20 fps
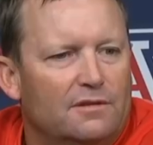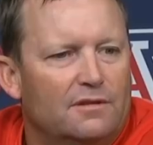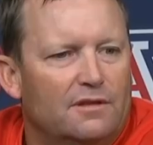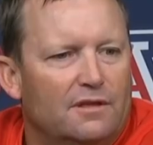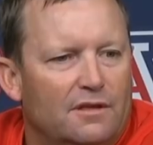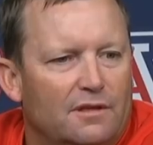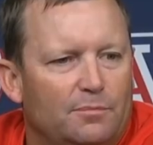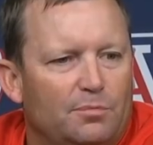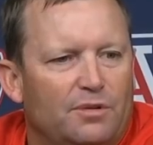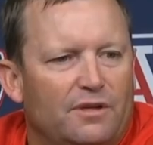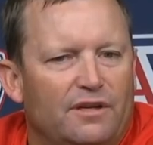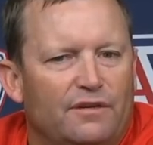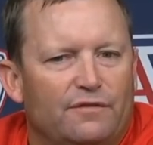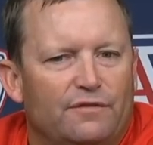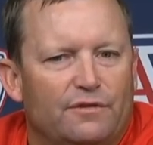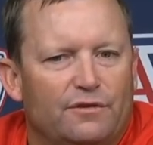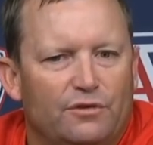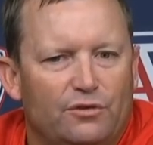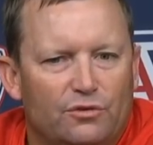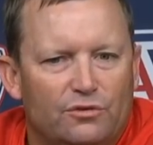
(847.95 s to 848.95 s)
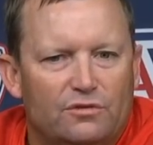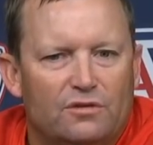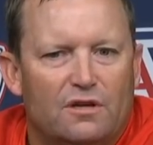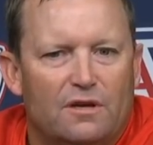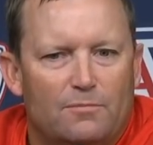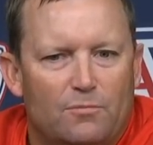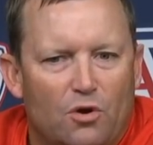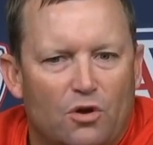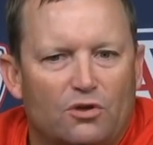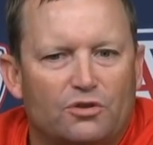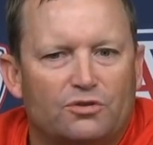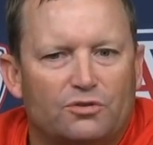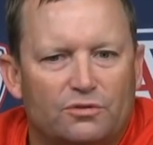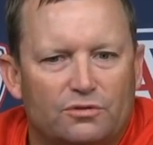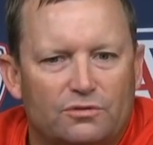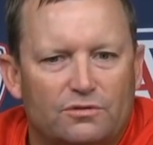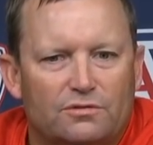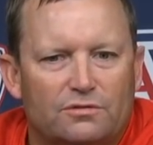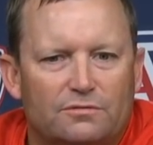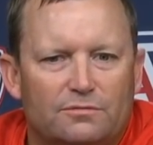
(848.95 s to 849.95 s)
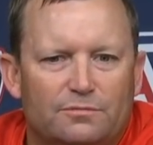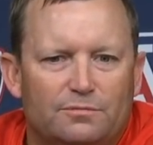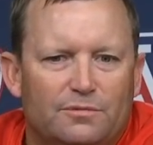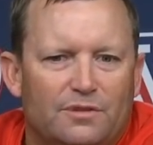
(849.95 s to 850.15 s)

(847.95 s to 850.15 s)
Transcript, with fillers: uh, playing for the Utah Marshals.